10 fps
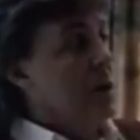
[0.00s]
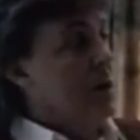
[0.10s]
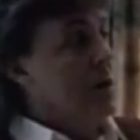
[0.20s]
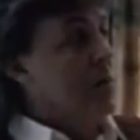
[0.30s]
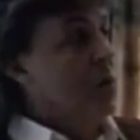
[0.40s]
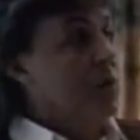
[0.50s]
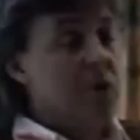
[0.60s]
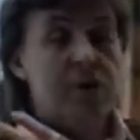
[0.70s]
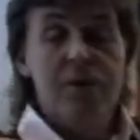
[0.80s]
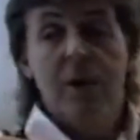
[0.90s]
say, the
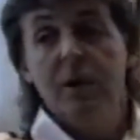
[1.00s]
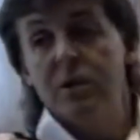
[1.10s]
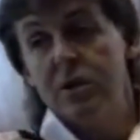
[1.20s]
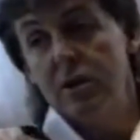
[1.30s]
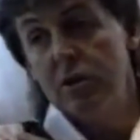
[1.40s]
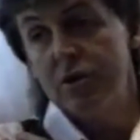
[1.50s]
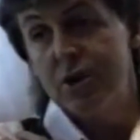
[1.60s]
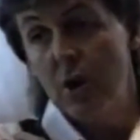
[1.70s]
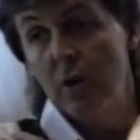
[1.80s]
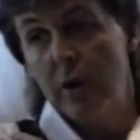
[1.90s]
movement you need is on your
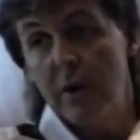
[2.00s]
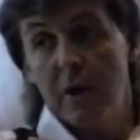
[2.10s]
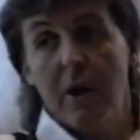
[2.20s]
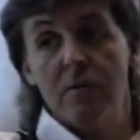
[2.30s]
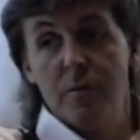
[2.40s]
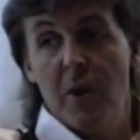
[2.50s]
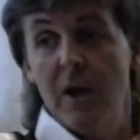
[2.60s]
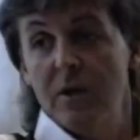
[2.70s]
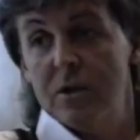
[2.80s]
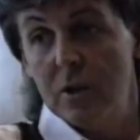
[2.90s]
shoulder, and I was
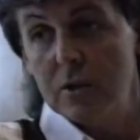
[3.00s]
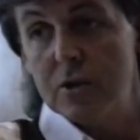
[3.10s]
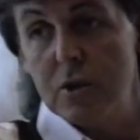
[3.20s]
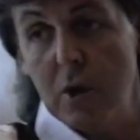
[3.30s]
playing the song to